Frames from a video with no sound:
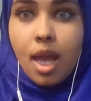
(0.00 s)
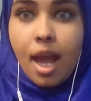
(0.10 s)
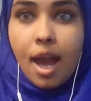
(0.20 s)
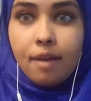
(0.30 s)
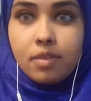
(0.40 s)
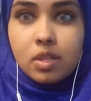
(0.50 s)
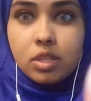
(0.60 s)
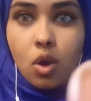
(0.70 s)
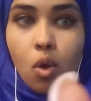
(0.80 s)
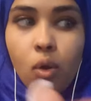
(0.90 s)
have
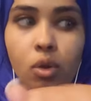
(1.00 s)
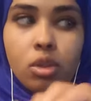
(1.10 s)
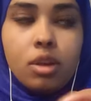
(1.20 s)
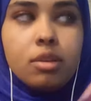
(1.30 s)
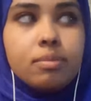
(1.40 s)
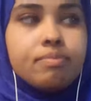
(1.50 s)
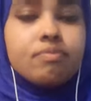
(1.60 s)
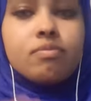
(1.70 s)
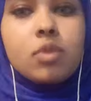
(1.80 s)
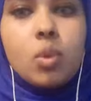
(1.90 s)
it all
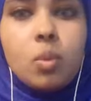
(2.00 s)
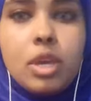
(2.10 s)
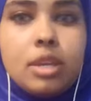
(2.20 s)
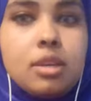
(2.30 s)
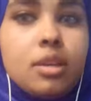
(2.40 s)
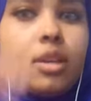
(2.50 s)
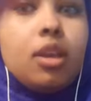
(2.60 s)
week.